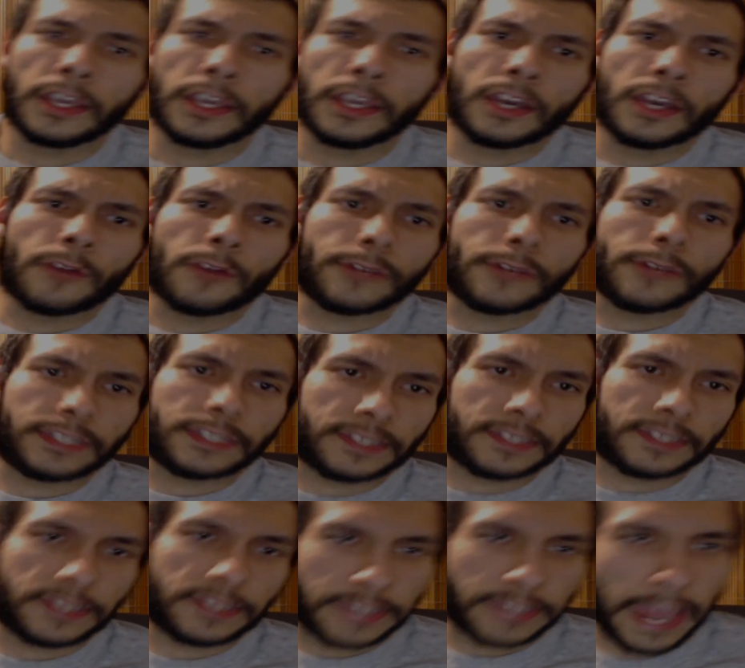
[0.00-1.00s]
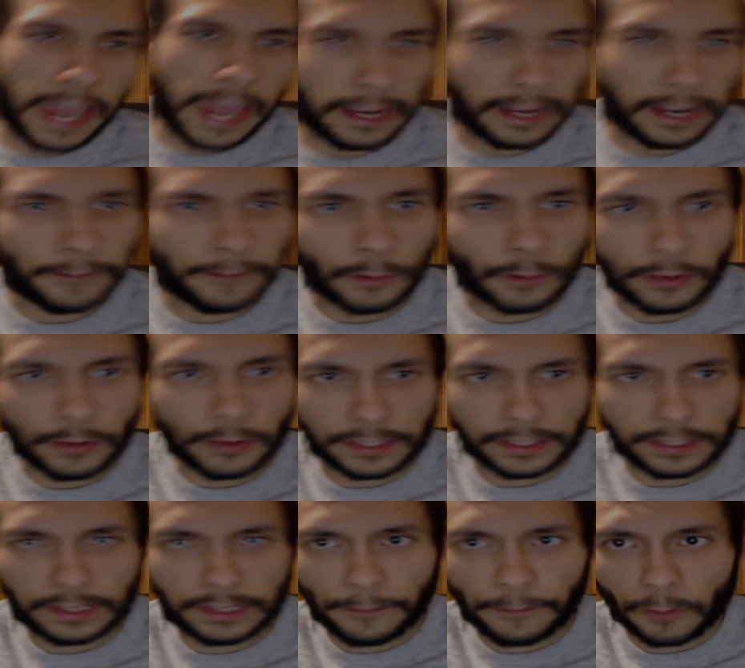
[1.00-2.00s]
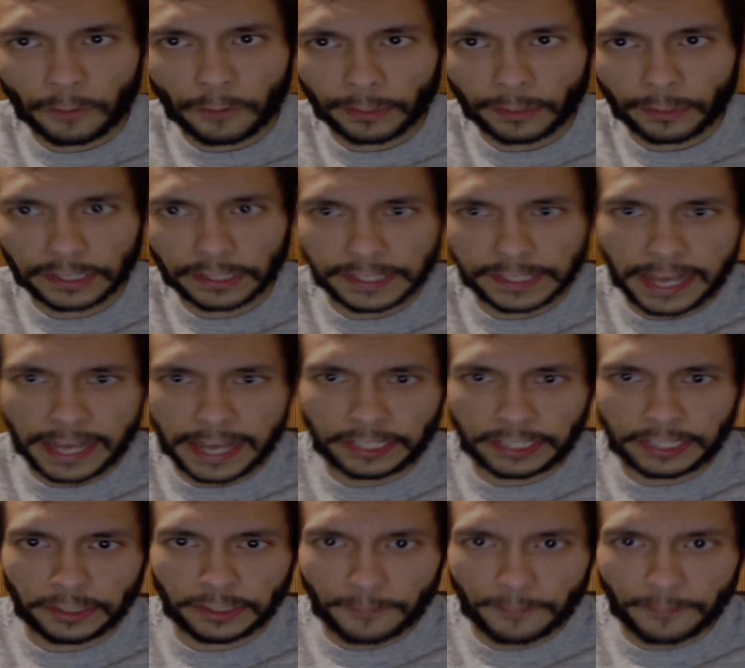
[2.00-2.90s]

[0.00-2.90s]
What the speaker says: which is to take, of course, the formalization